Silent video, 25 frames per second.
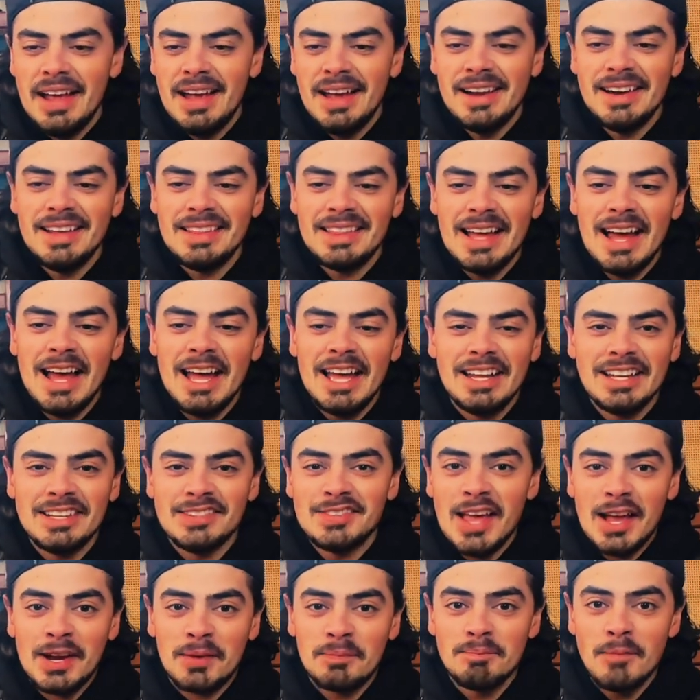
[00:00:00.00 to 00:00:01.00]
And at that
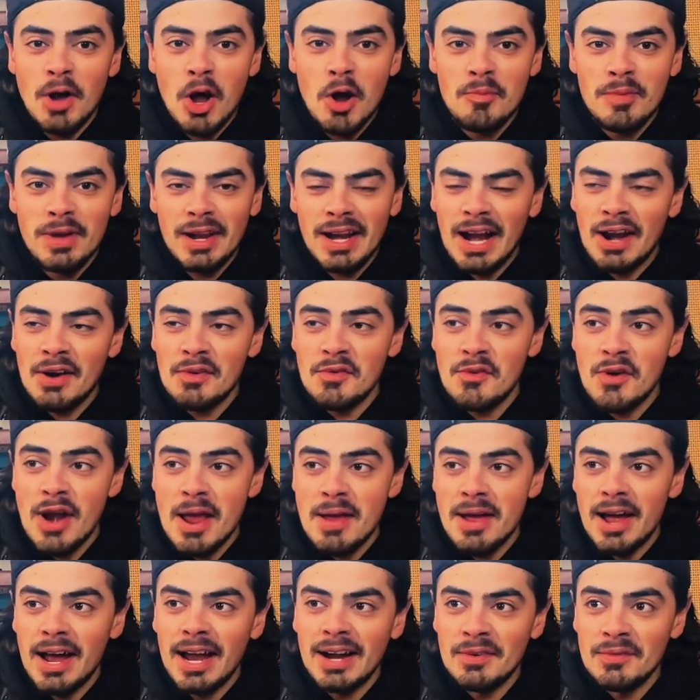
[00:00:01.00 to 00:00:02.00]
exact moment, I
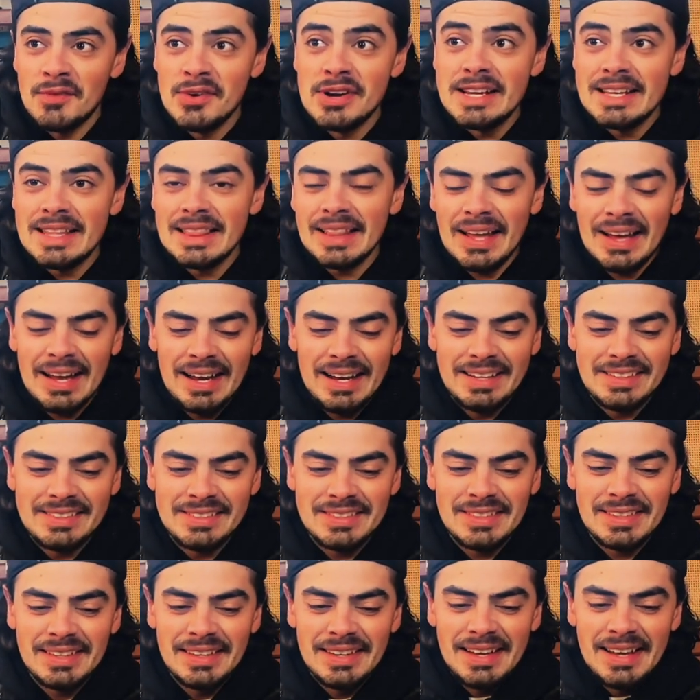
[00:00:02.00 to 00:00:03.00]

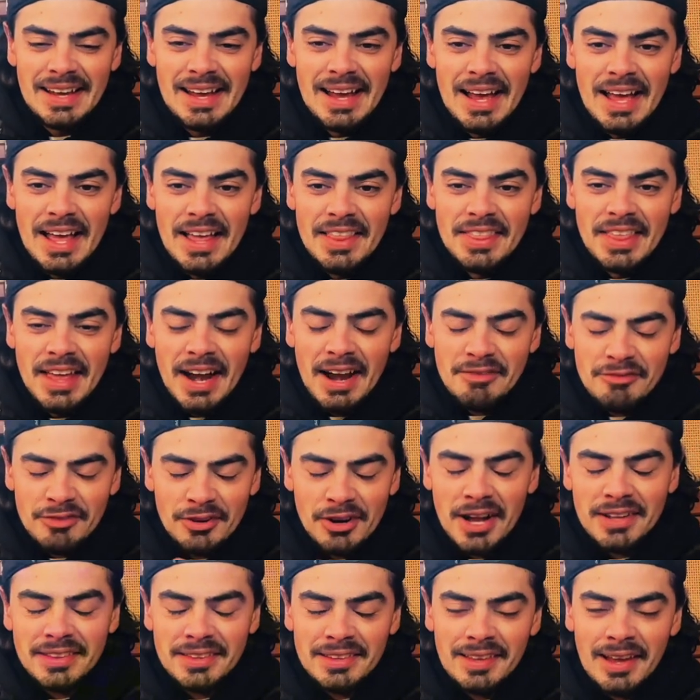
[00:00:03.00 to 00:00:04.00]
realized that I
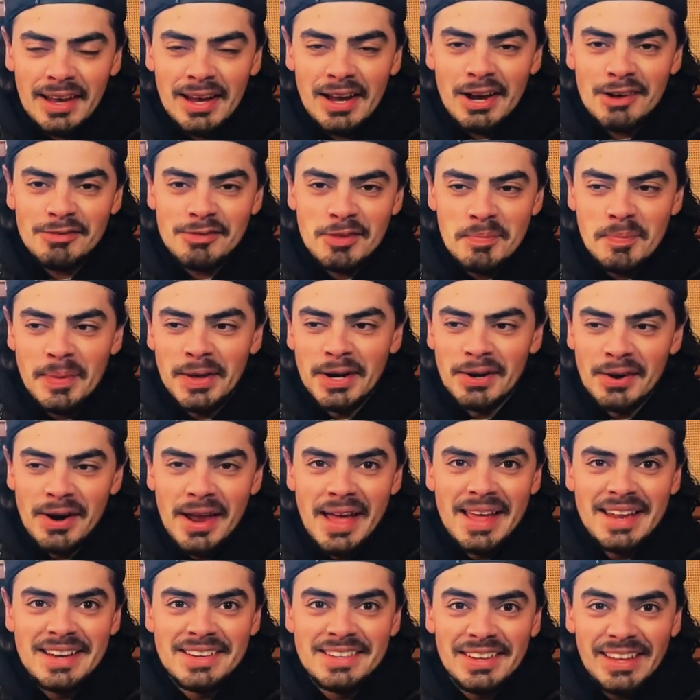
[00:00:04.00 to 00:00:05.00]
forgot to tie off the bitter
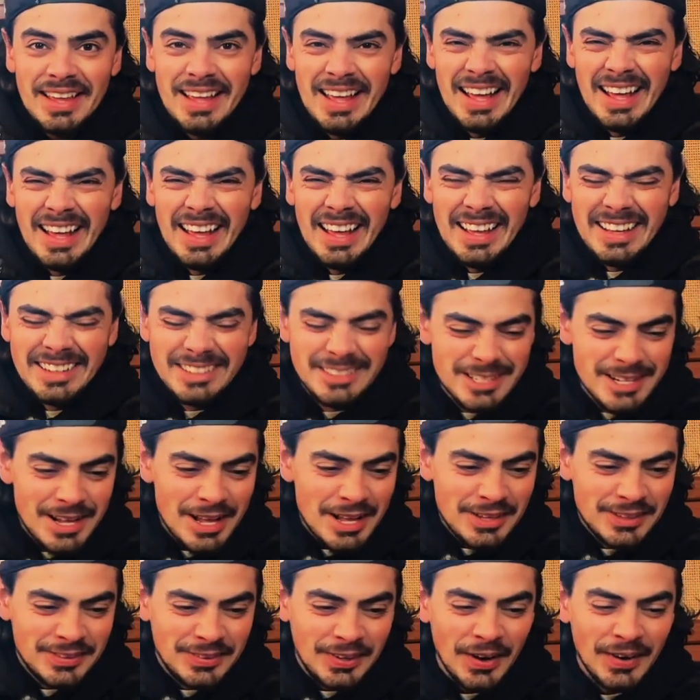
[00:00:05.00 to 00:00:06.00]
end.
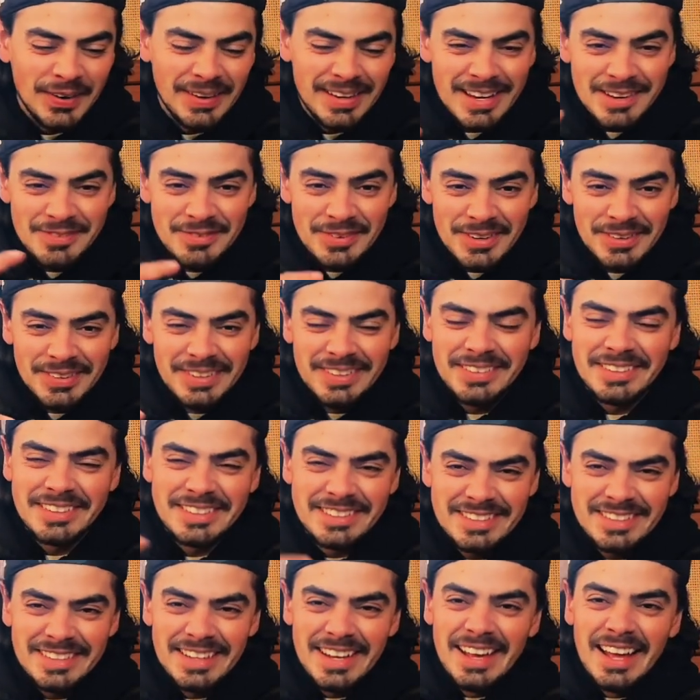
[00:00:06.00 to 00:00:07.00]
So if it
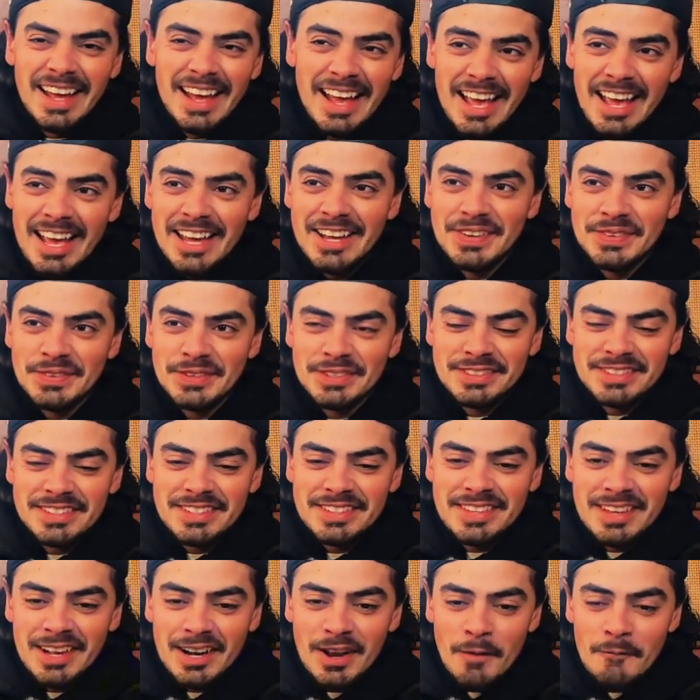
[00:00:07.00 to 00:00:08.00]
was
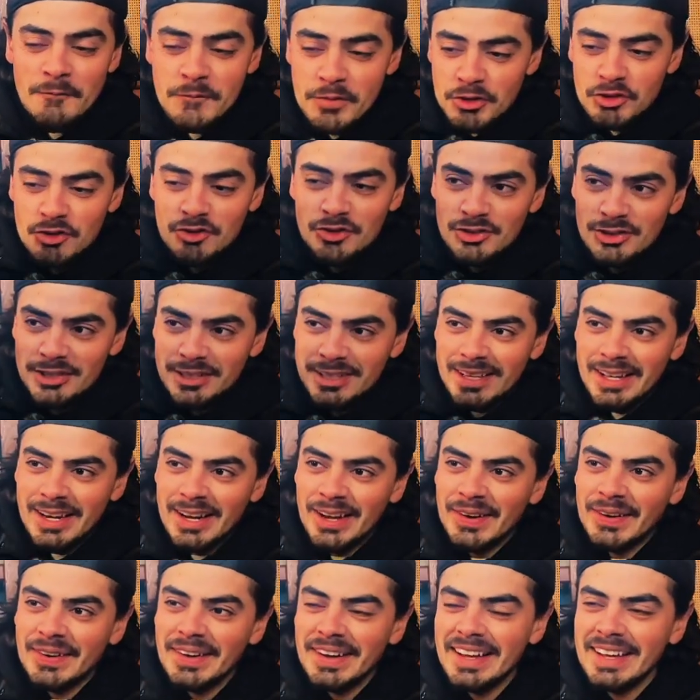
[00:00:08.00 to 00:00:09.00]
just gonna go,
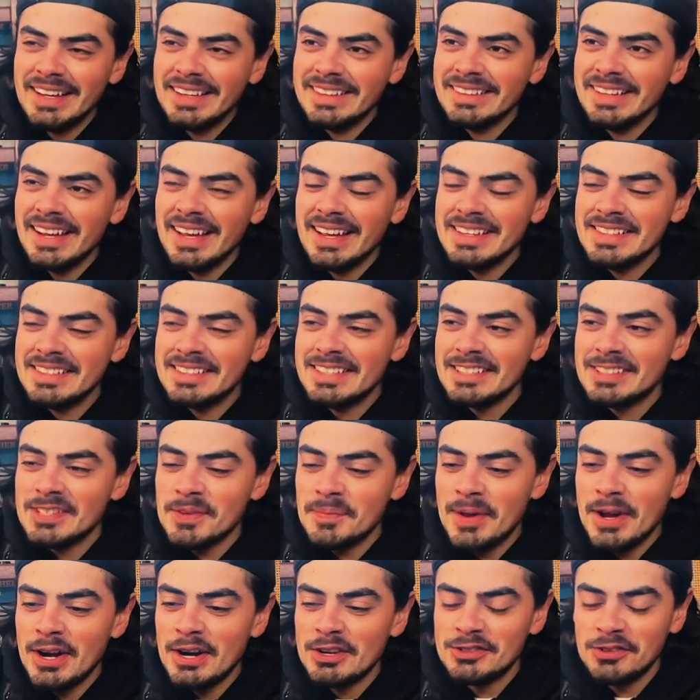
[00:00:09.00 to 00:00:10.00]
and
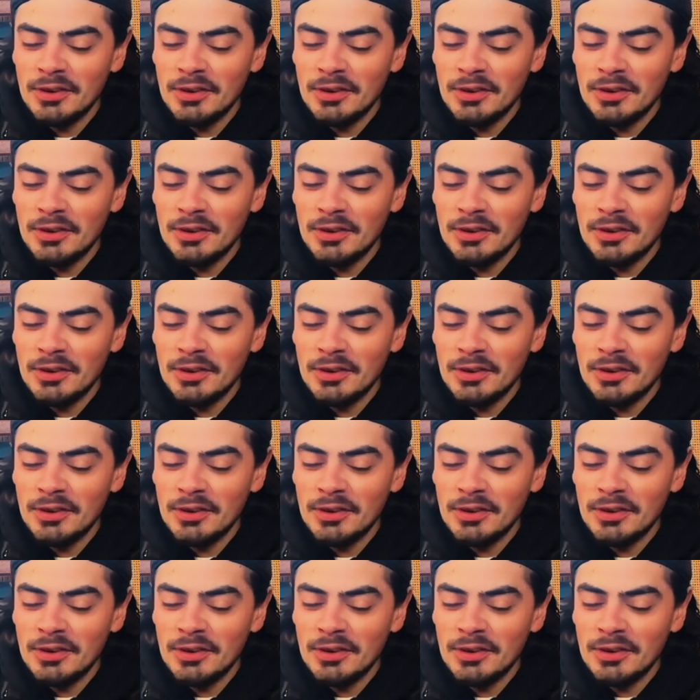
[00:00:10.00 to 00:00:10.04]
disappear.